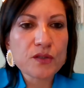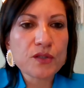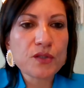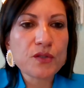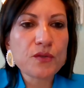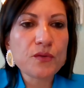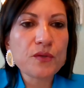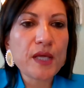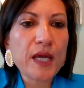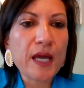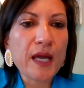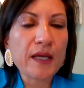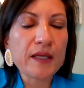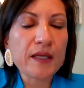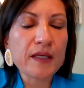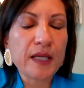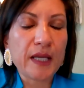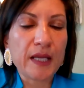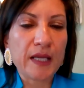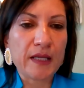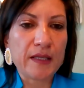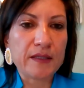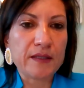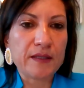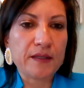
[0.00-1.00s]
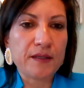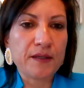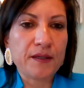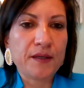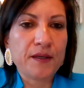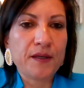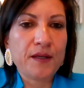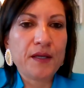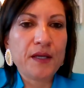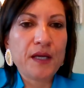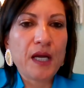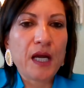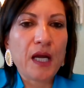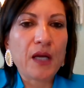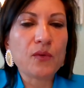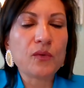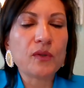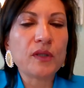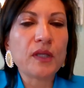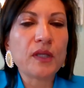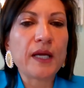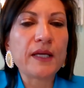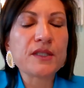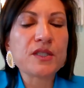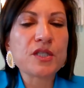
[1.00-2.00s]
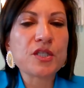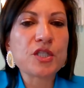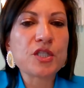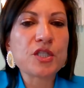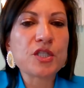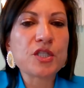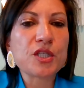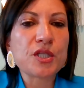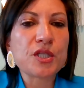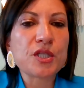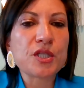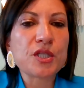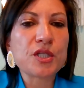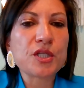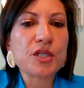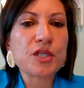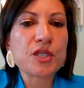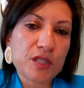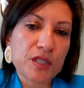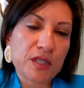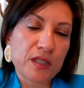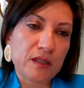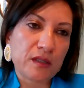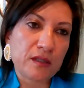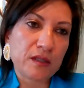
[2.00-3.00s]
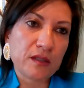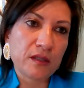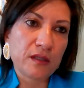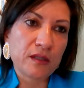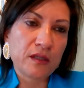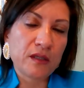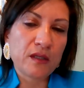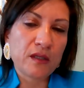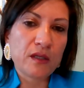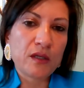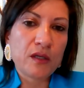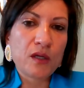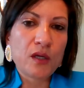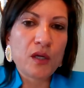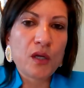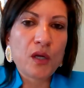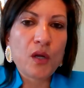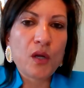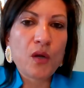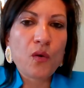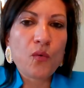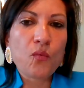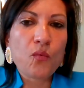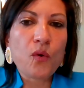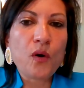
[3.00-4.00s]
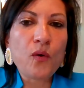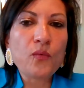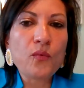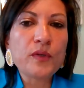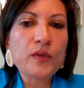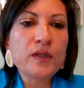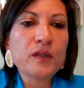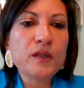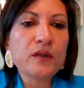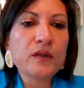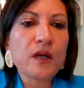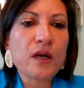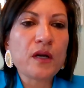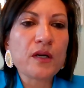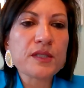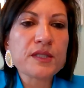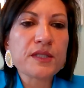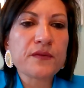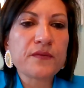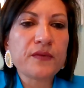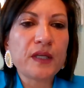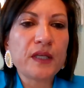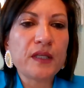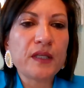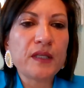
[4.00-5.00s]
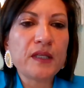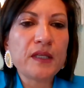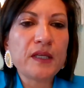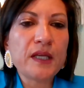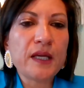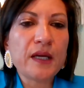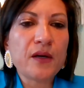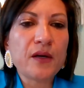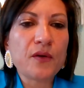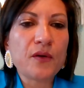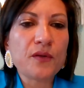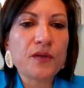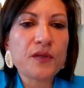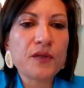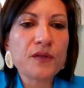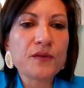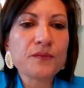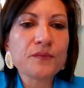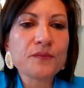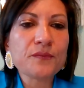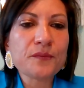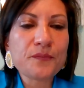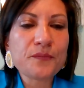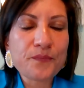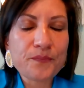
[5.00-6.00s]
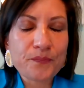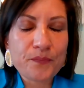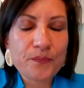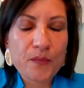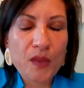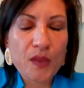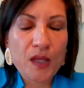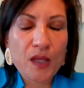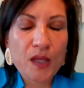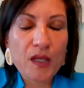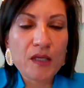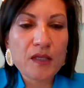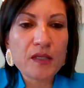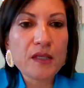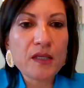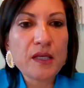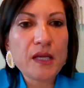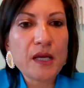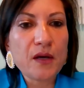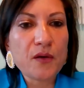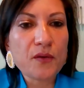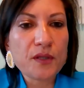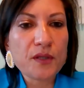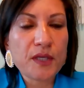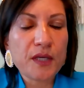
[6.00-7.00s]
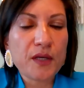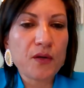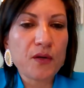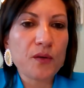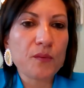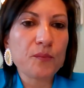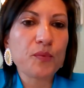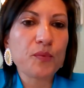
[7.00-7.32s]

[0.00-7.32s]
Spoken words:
To that end, I would like to share a question. What would the loss of Indian Healthcare